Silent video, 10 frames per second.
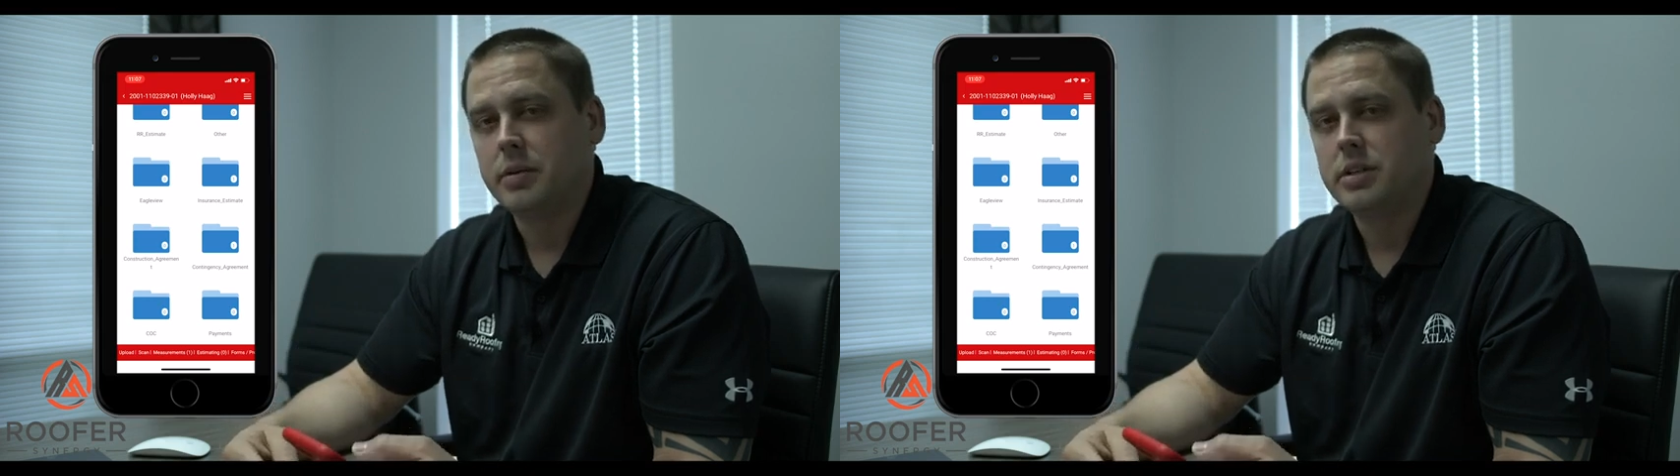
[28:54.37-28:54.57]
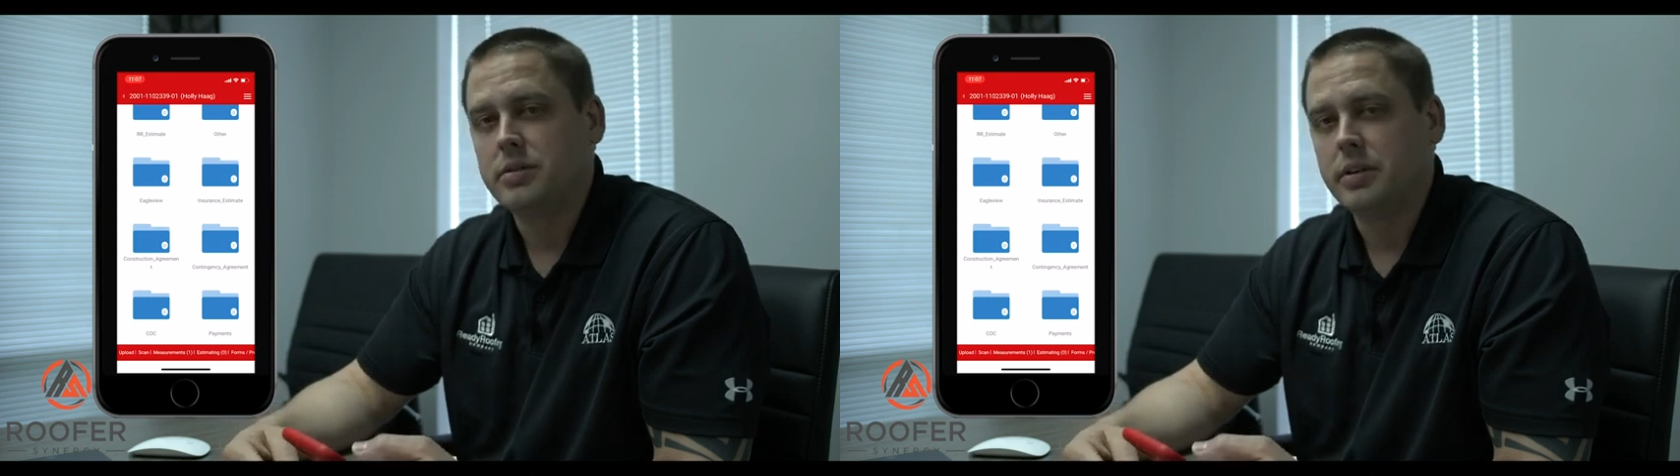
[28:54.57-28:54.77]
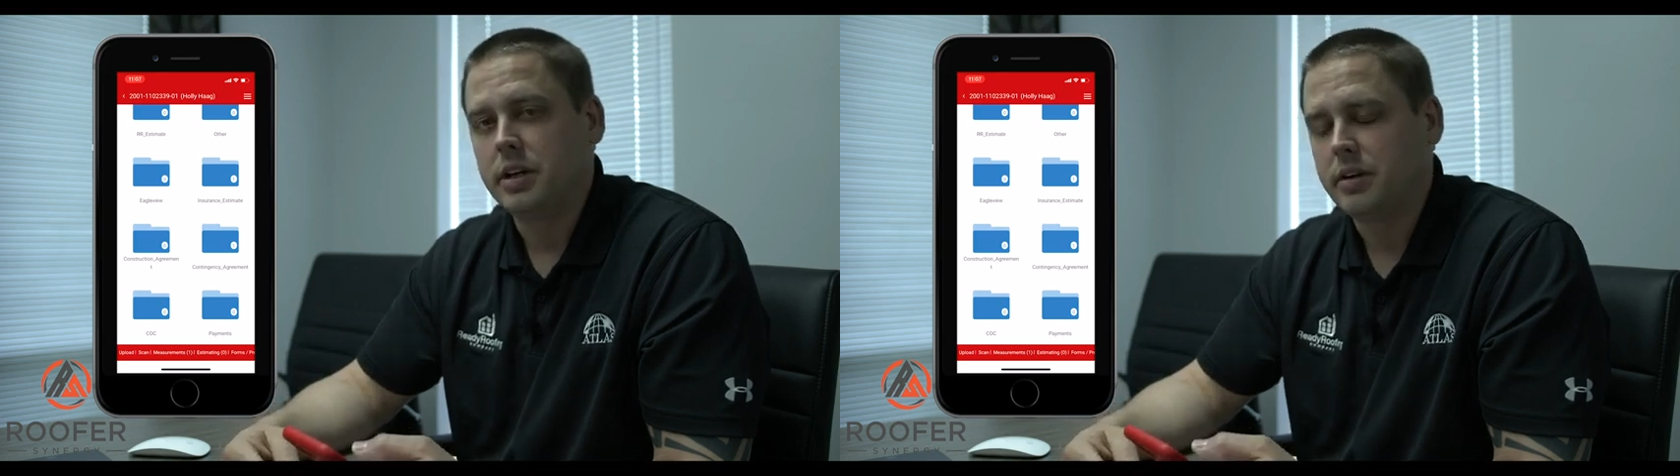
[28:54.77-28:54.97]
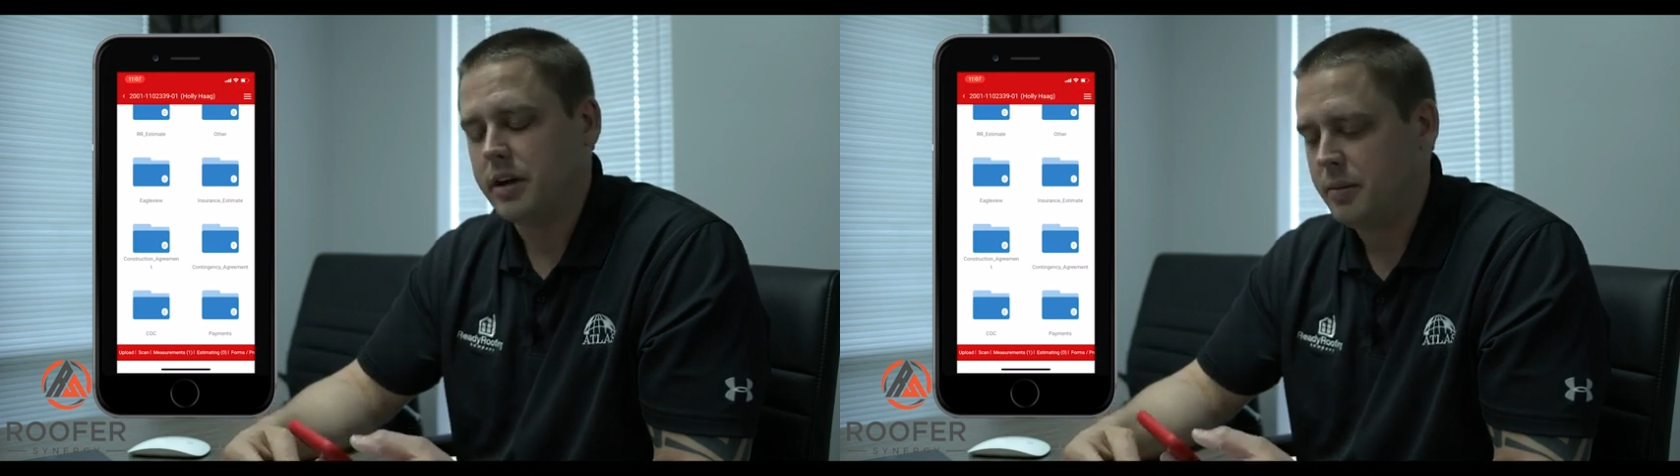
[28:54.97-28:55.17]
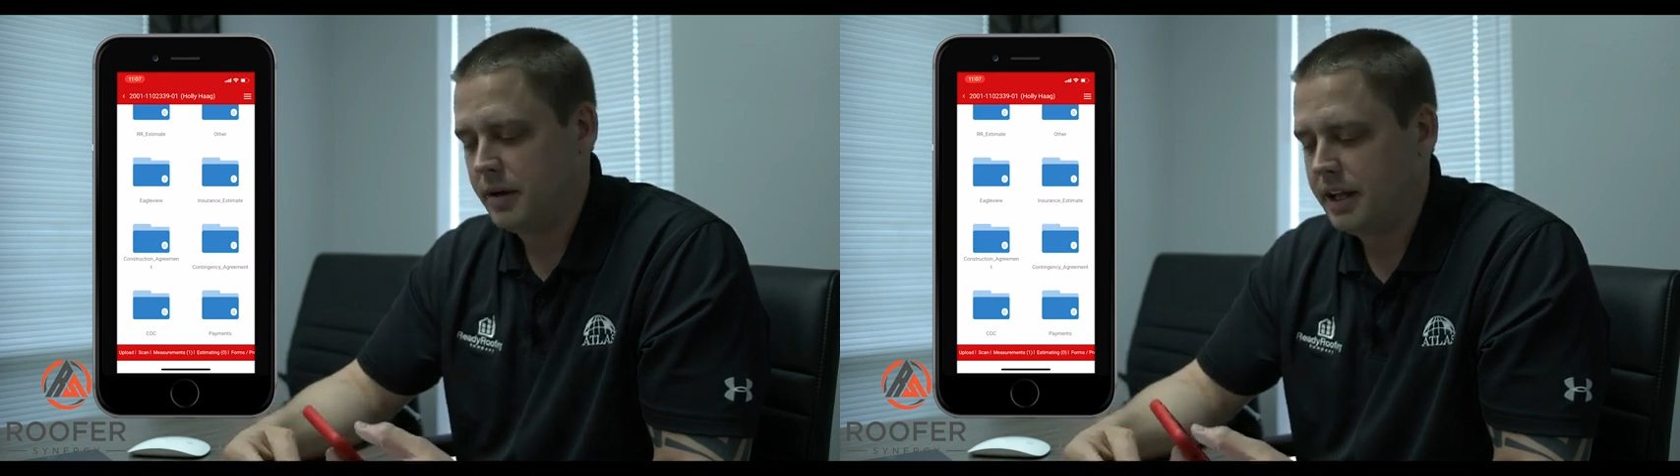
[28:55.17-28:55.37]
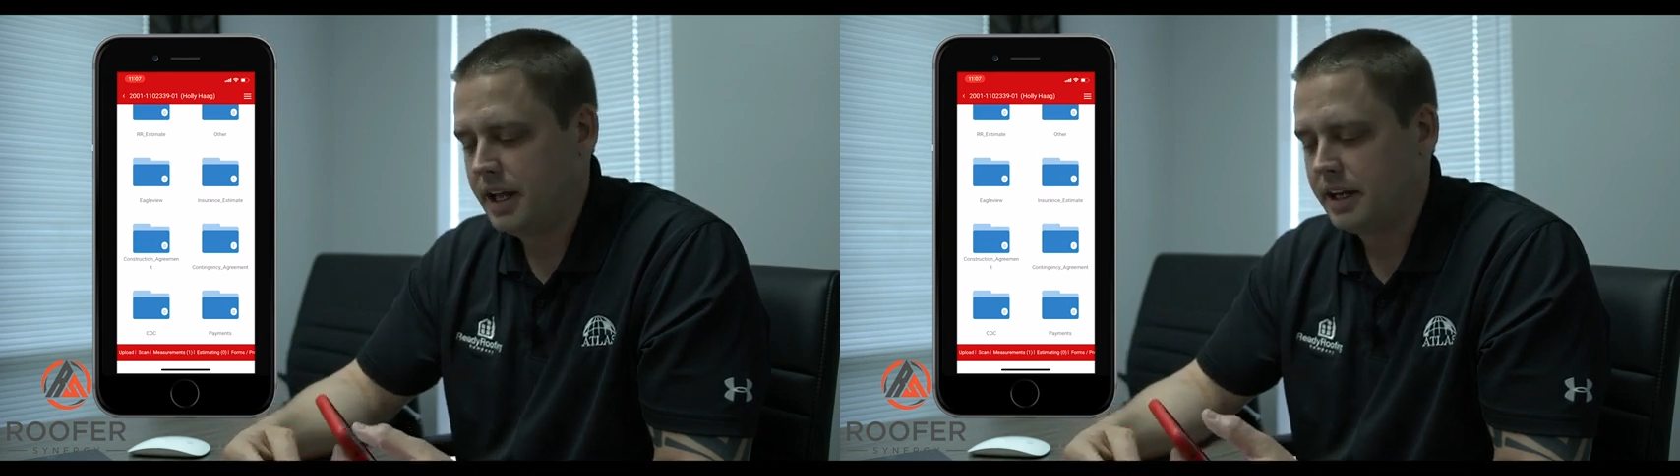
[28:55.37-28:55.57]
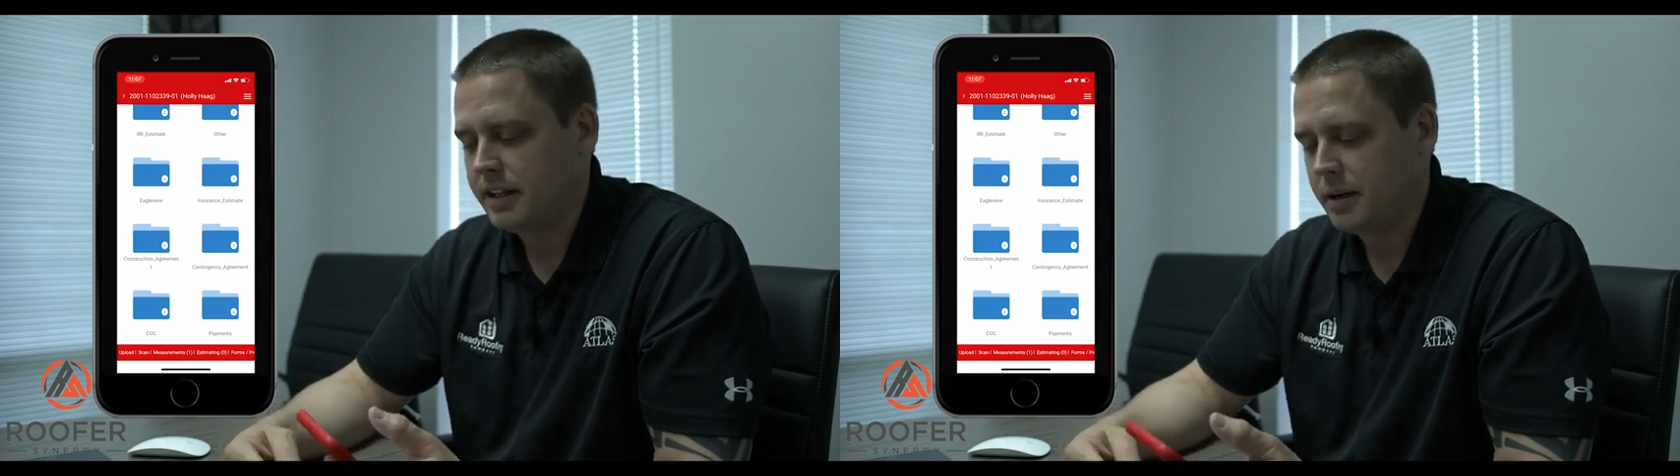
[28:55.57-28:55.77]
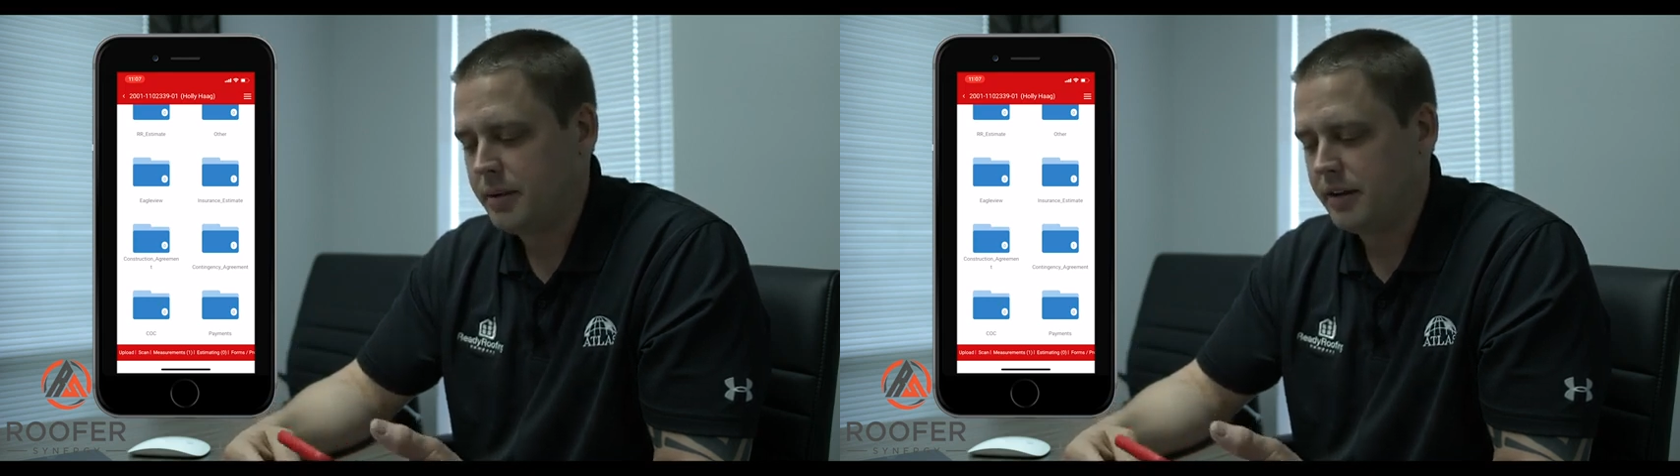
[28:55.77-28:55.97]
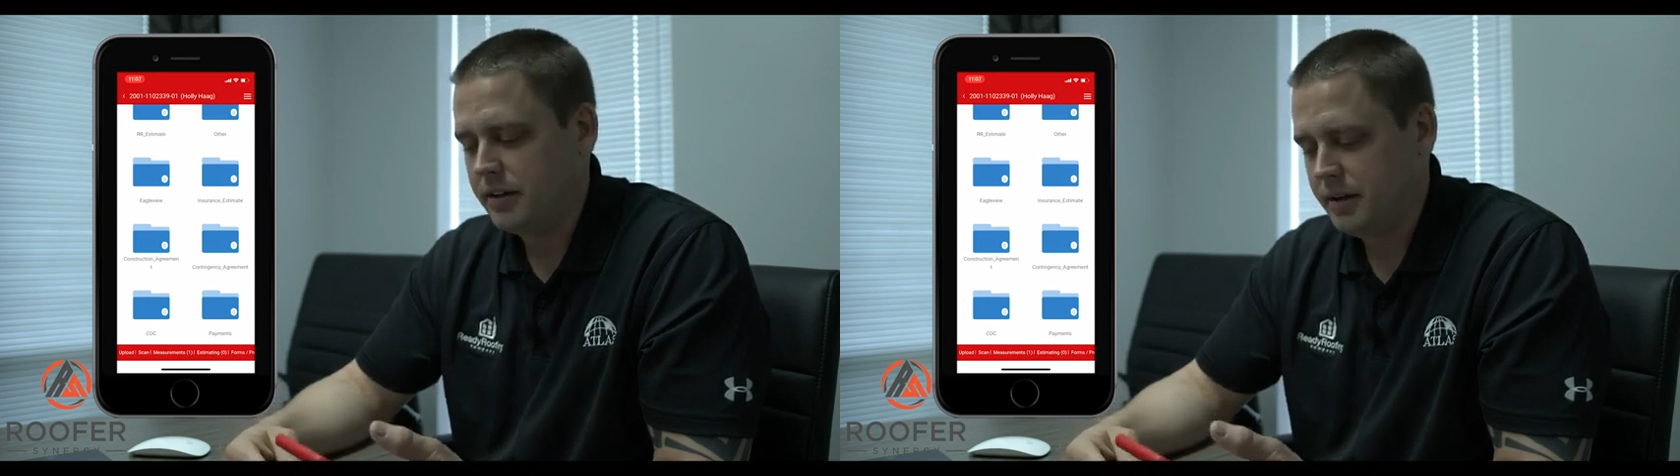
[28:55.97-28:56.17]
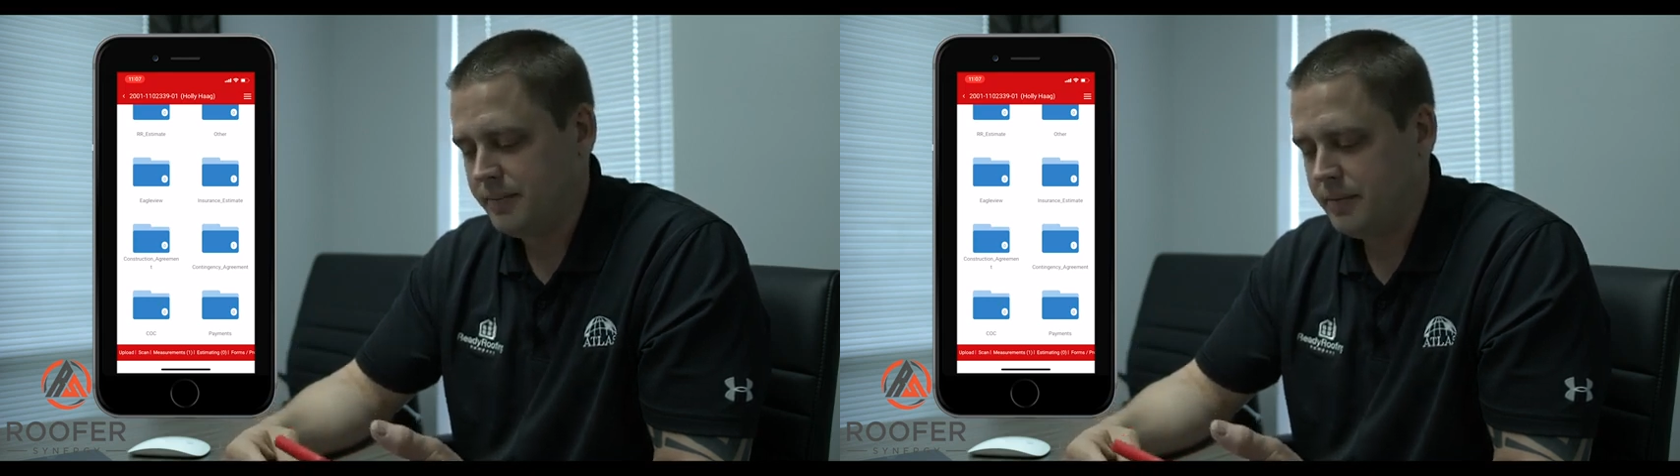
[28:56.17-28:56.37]
which is really incredible. I like that about
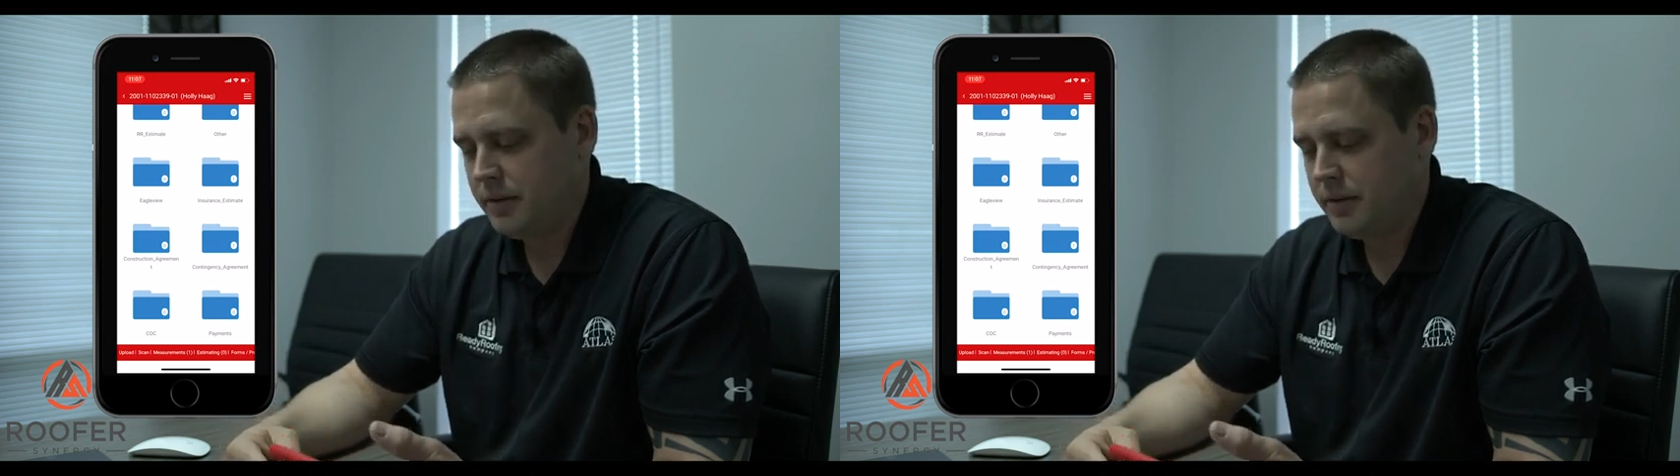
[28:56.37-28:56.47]
them.